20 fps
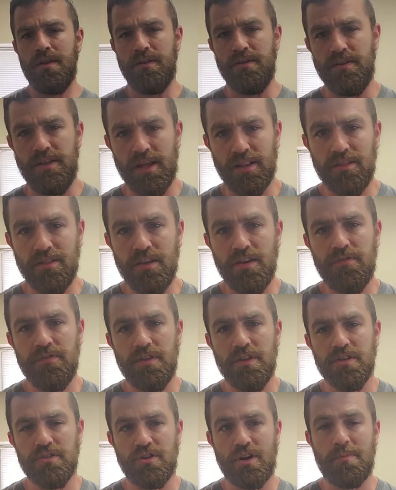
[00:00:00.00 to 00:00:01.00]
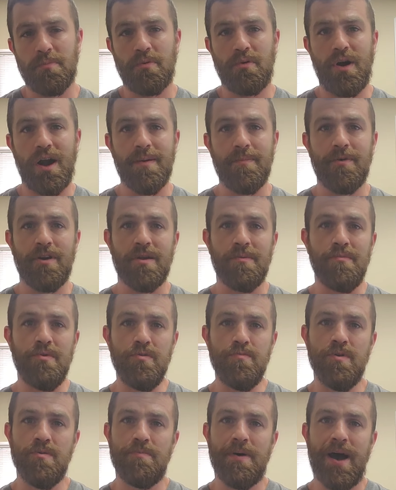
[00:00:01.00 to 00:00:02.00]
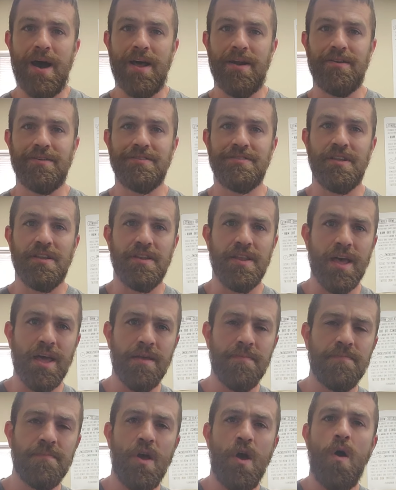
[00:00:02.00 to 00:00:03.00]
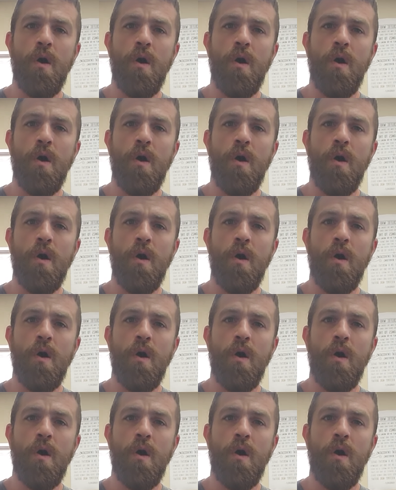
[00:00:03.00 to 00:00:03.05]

Deadlift is our primary movement pattern today.